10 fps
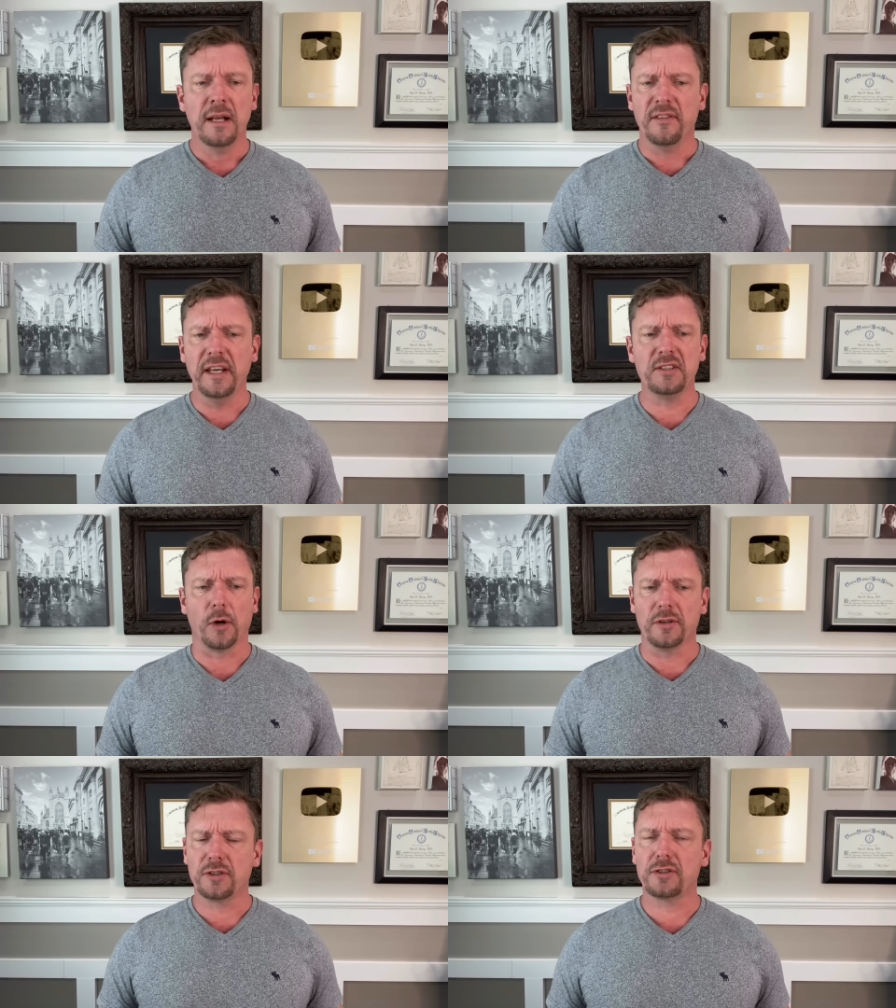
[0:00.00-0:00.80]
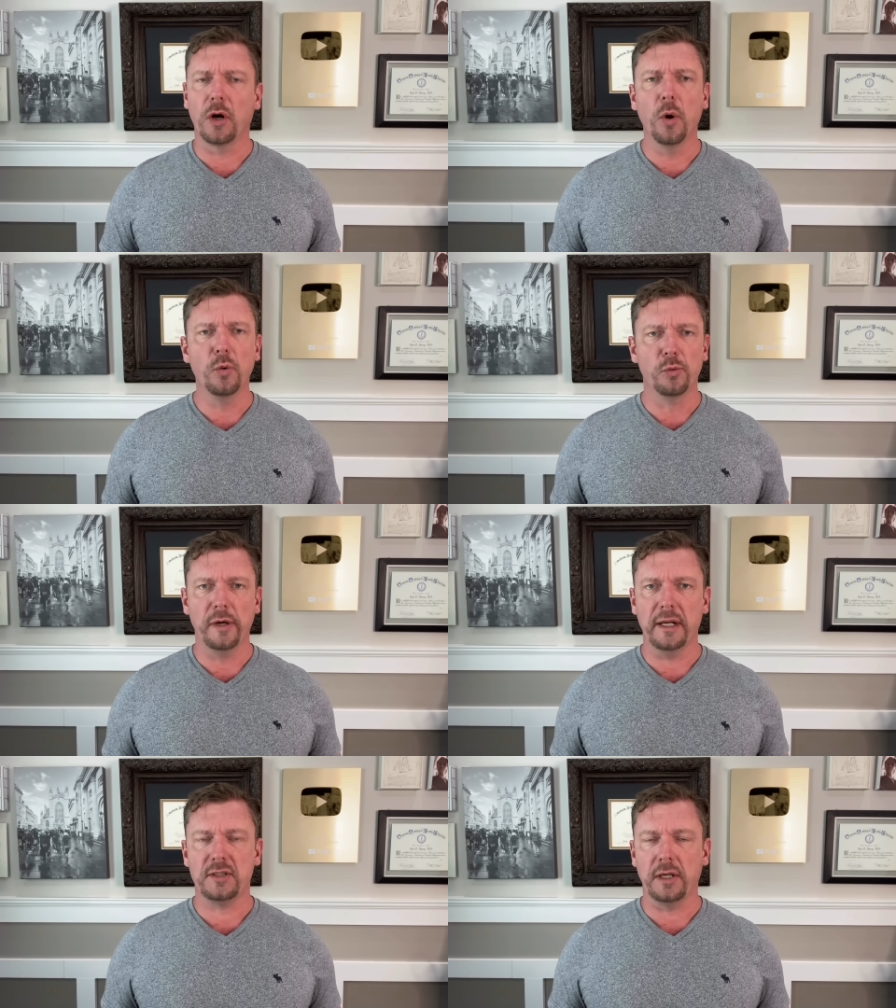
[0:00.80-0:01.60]
These are so
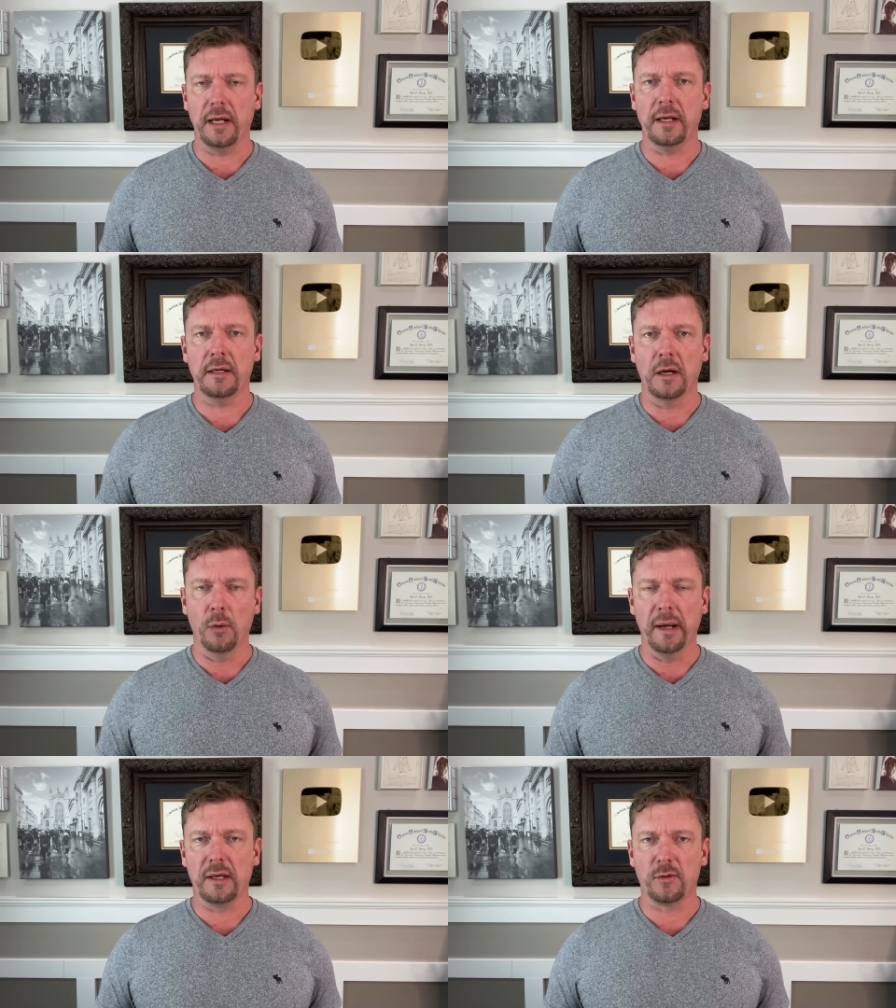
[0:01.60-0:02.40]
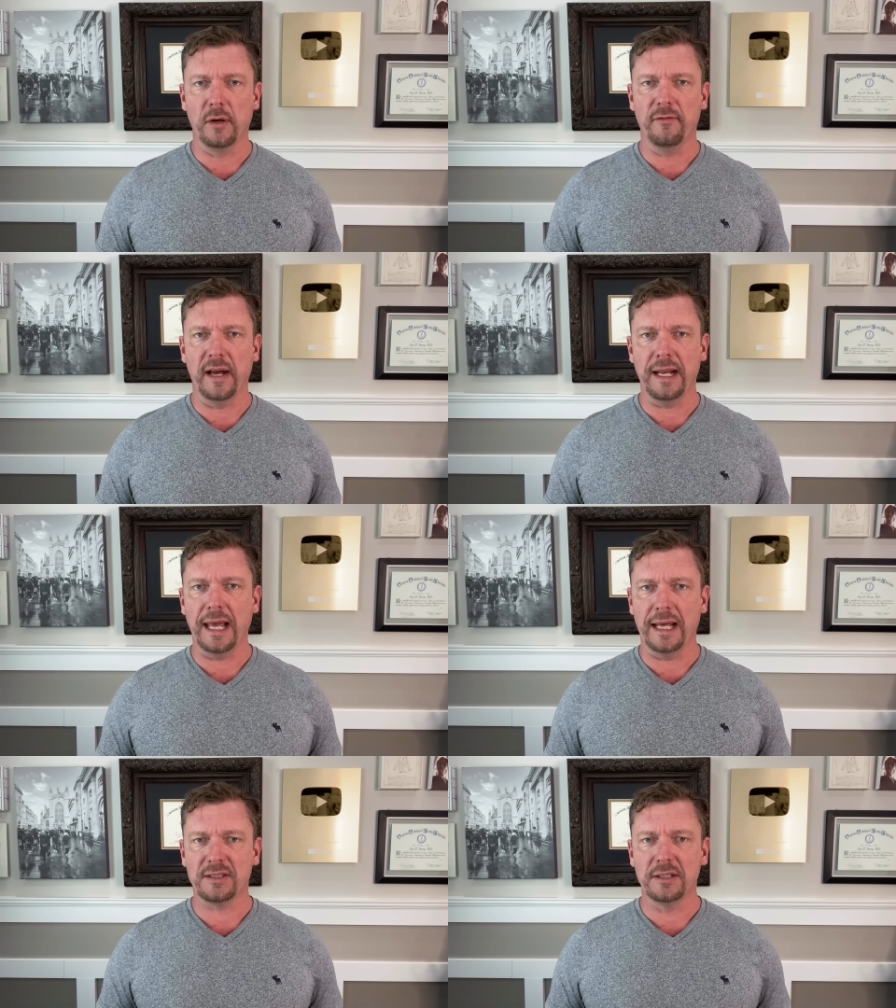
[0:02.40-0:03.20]
rich in omega-3 fatty
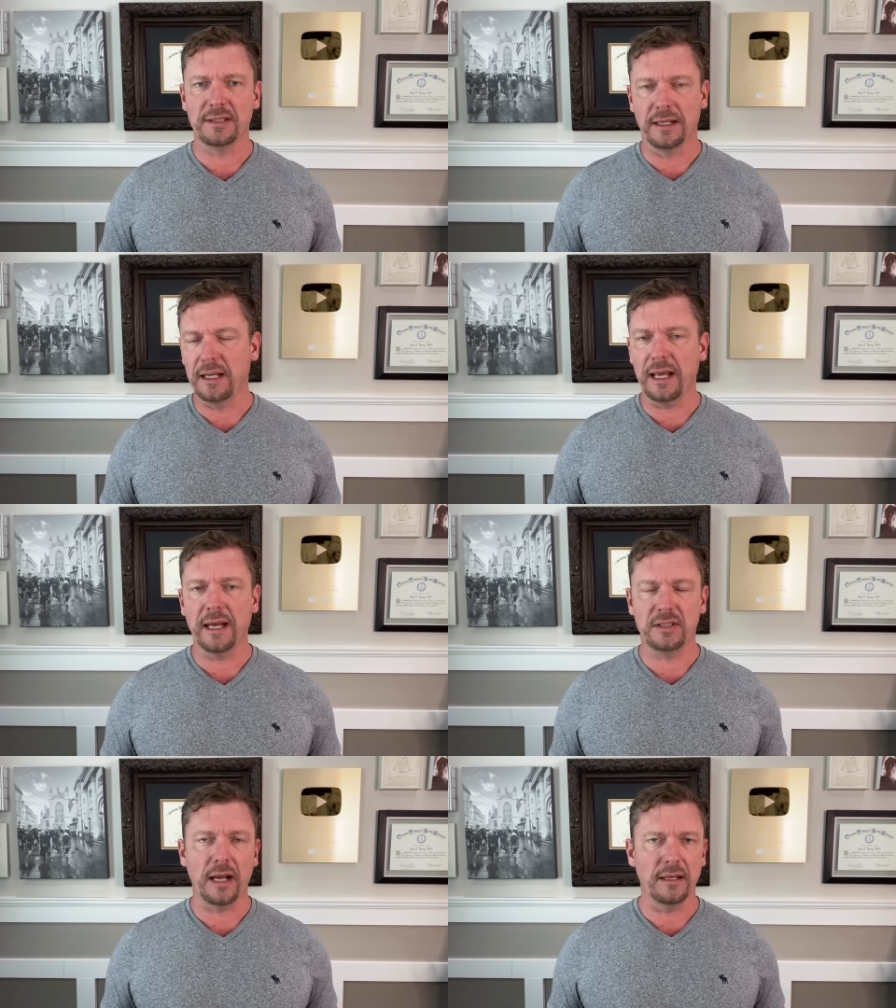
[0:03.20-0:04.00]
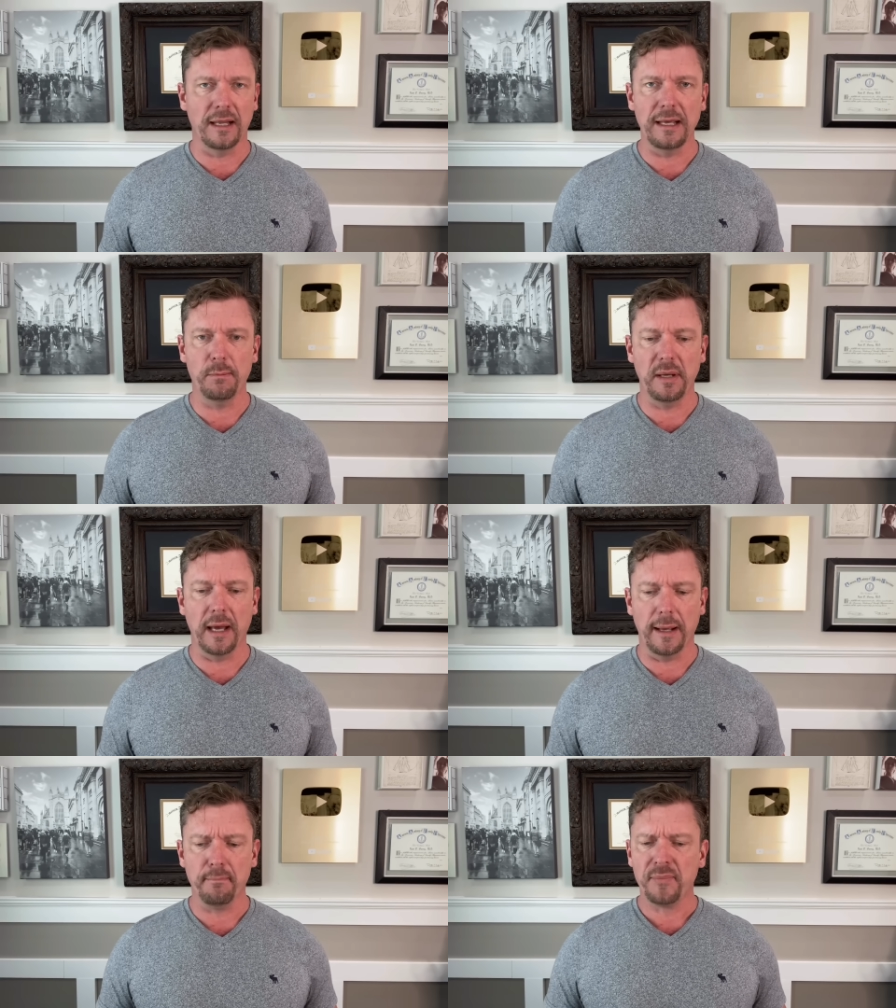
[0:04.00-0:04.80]
acids, the DHA and the
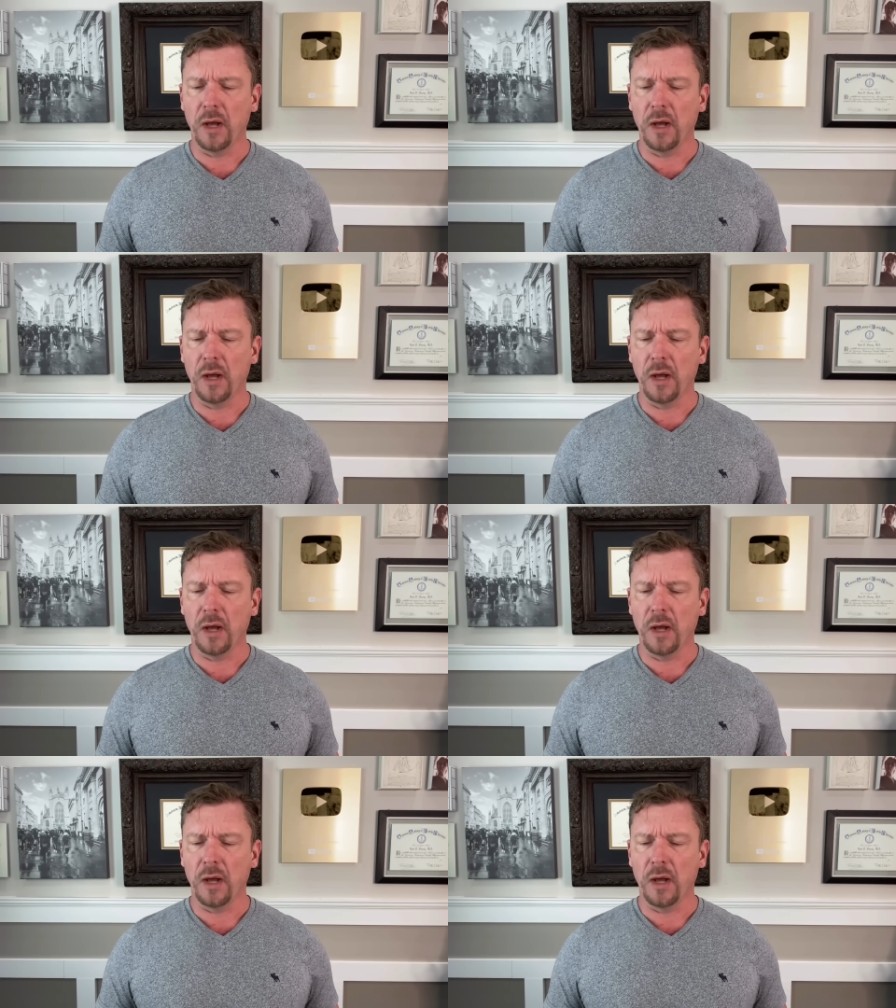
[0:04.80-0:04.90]
EPA.